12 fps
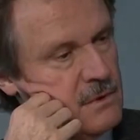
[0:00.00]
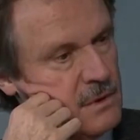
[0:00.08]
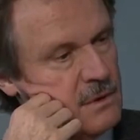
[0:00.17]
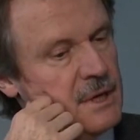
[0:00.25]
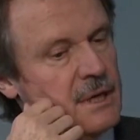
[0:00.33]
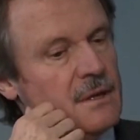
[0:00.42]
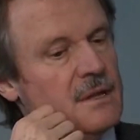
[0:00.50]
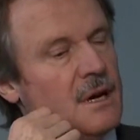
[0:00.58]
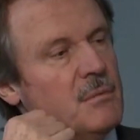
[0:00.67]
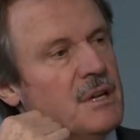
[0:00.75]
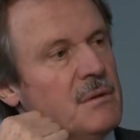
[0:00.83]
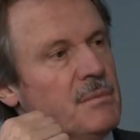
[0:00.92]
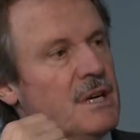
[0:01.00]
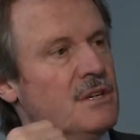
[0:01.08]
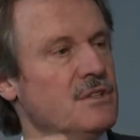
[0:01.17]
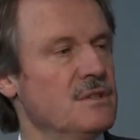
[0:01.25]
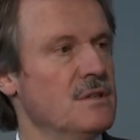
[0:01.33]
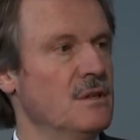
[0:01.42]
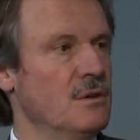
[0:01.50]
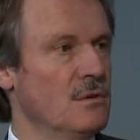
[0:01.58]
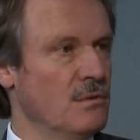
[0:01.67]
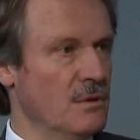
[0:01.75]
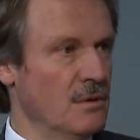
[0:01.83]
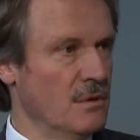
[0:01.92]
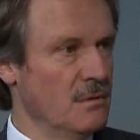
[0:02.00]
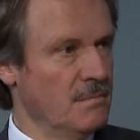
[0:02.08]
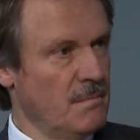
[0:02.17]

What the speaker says: Okay, and how many patients did you enroll?